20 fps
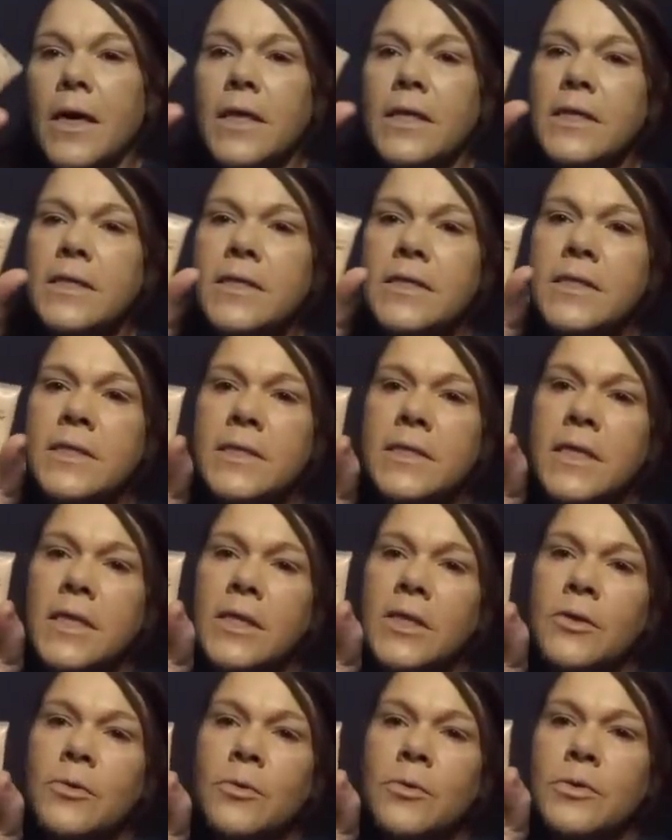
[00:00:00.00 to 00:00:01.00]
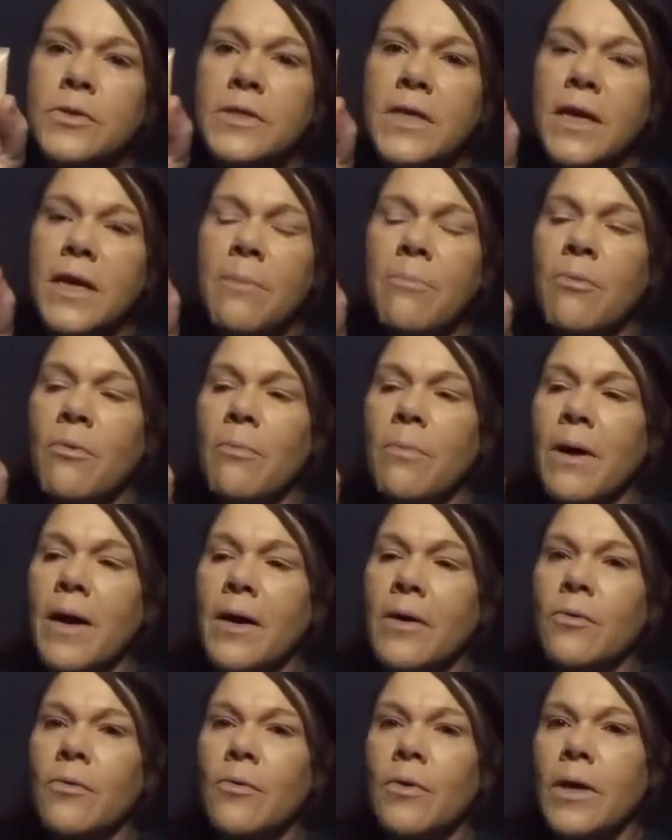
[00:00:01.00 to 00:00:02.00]
This is a little sample
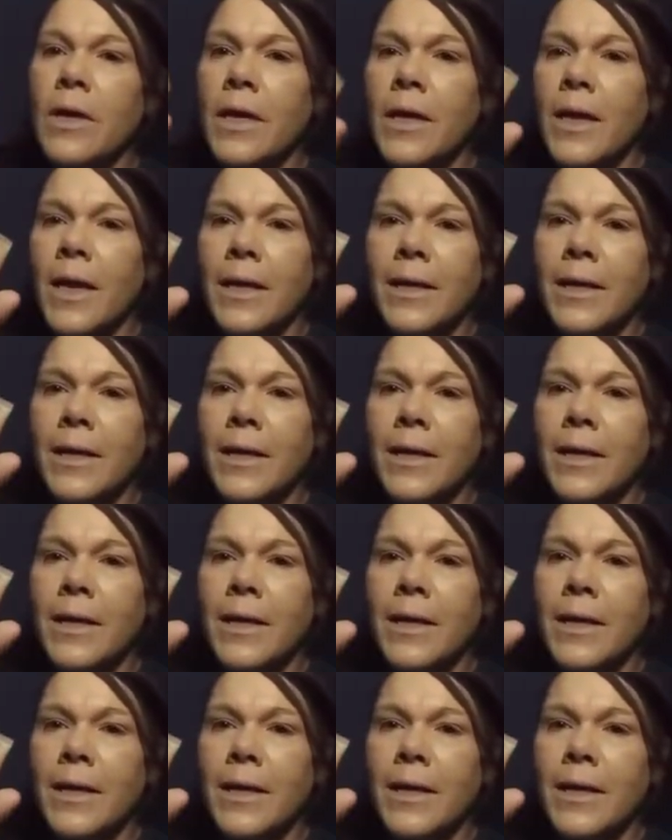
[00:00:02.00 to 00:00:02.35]
bottle, and I